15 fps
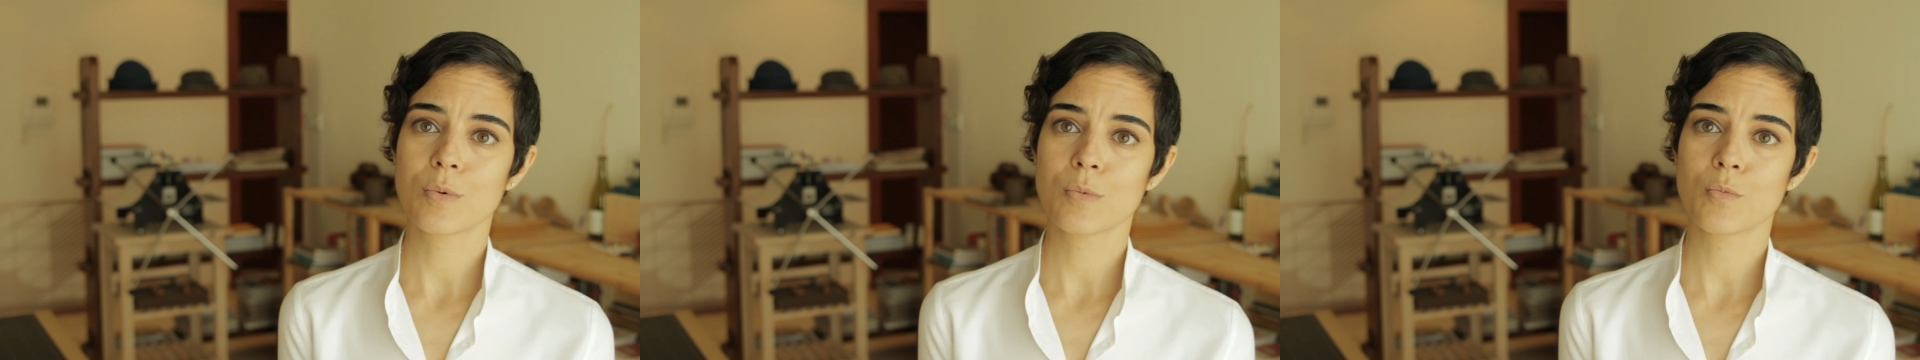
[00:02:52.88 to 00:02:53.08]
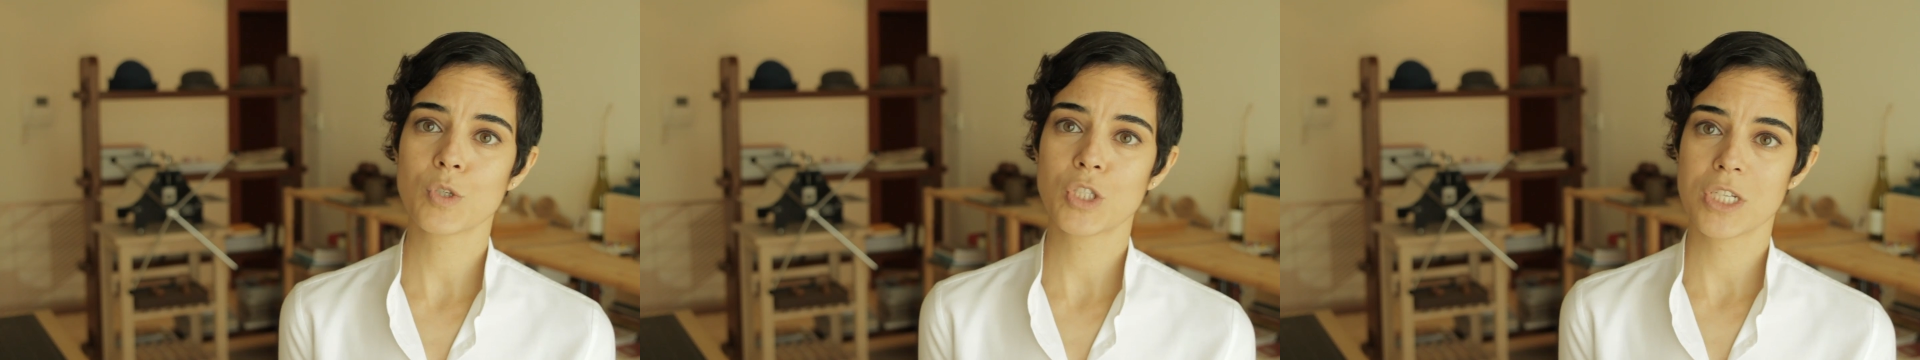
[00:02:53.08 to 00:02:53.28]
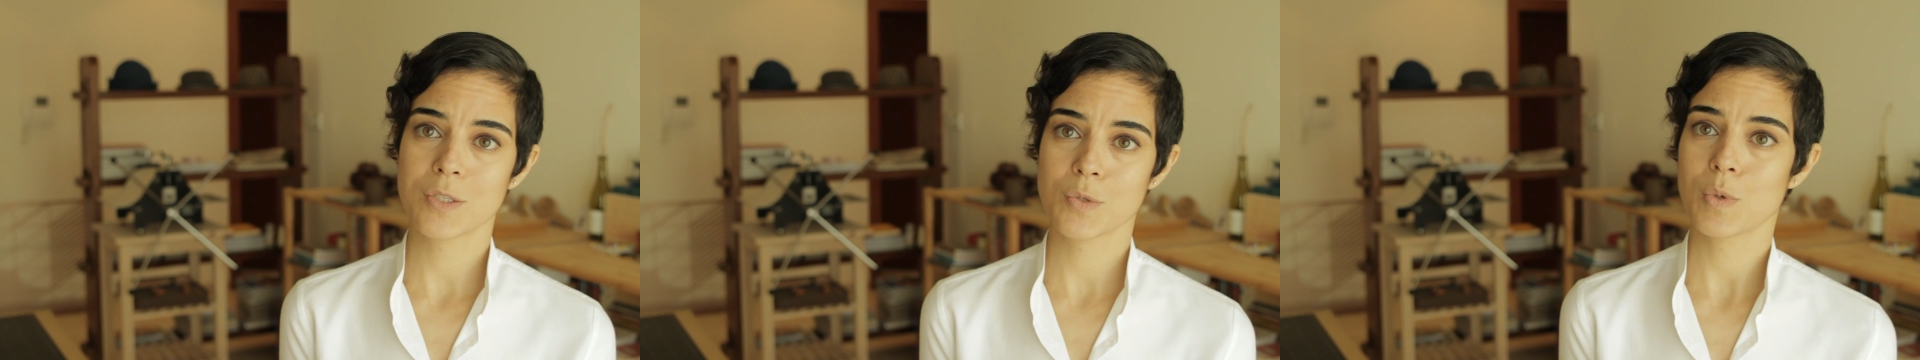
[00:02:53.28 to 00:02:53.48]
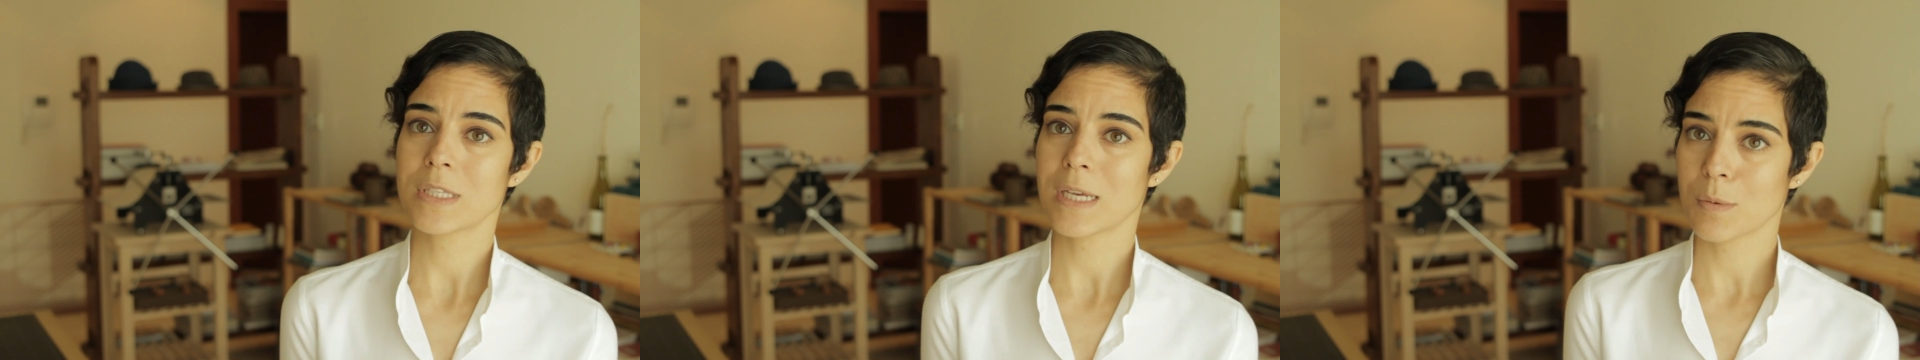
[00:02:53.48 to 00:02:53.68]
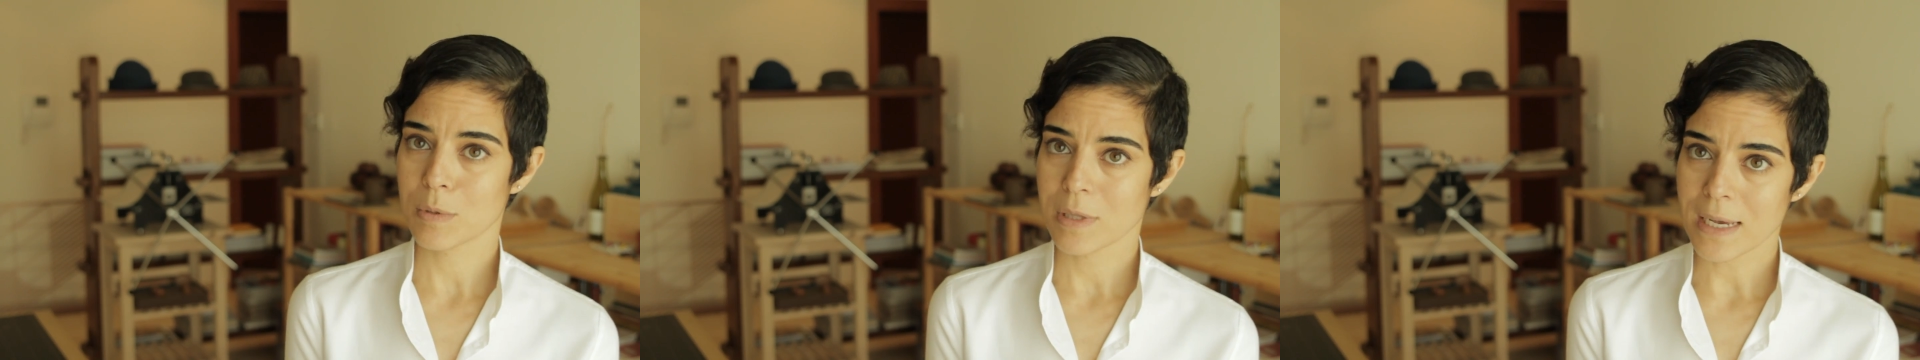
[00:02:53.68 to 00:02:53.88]
which is what
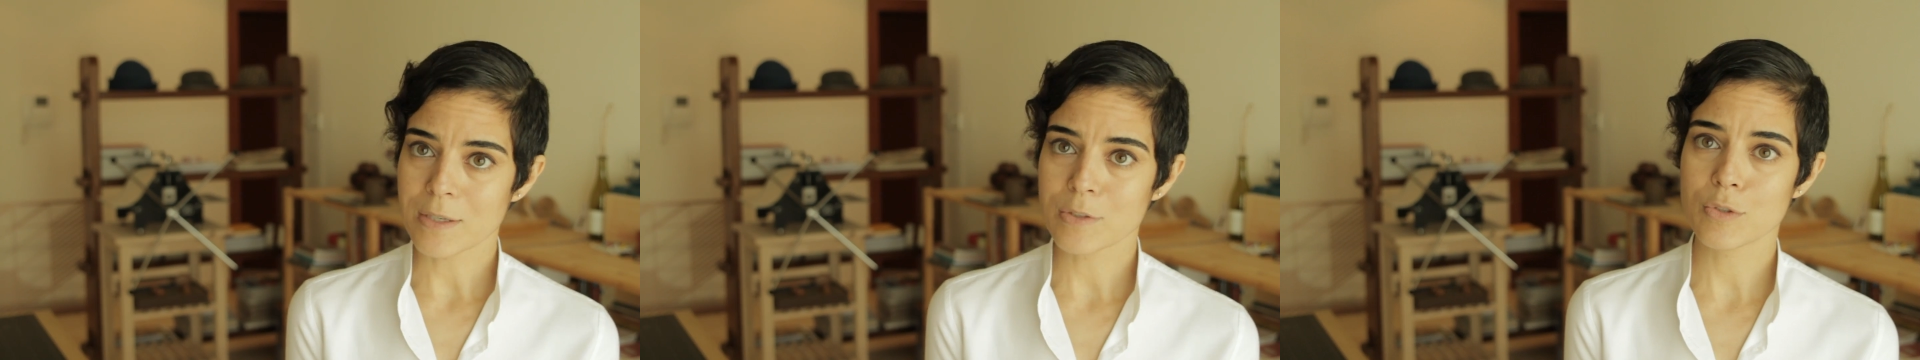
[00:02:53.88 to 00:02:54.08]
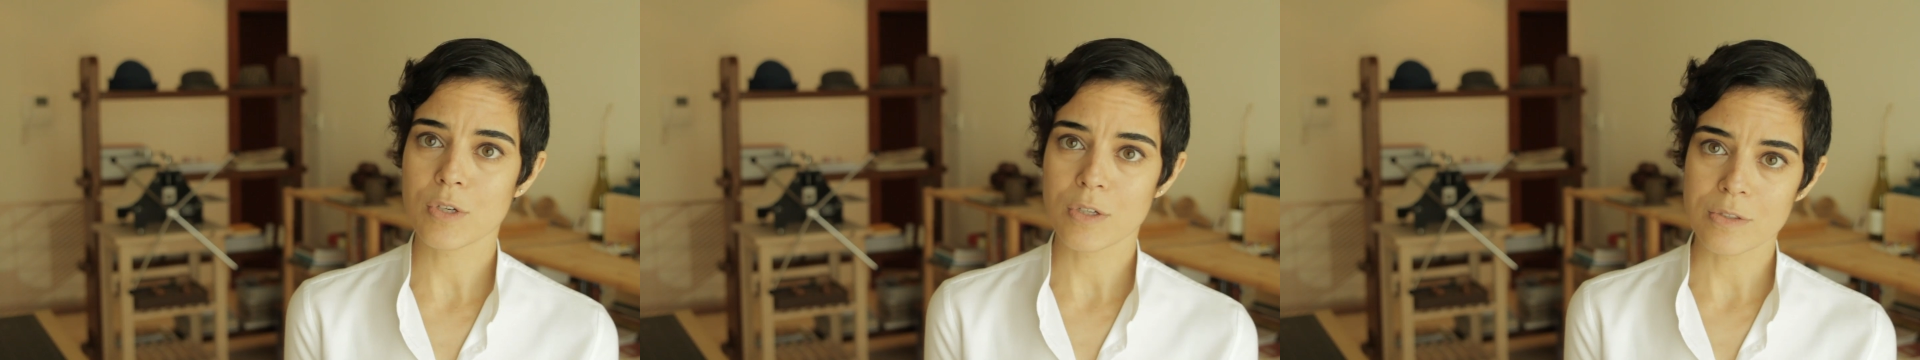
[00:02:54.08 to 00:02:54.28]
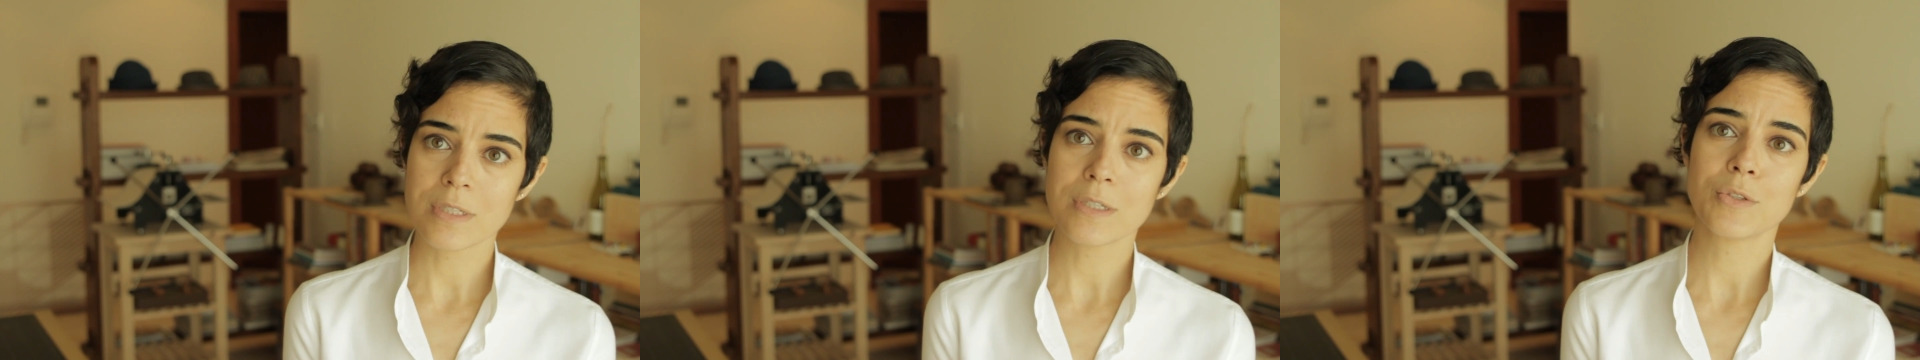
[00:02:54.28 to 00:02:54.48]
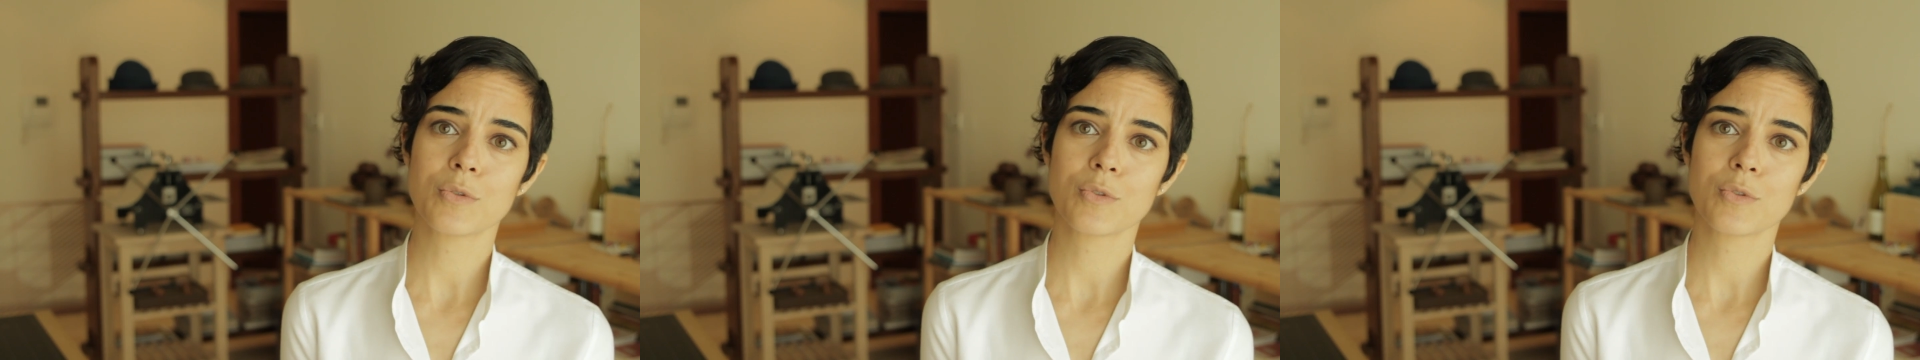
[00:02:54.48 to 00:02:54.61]
I would like to continue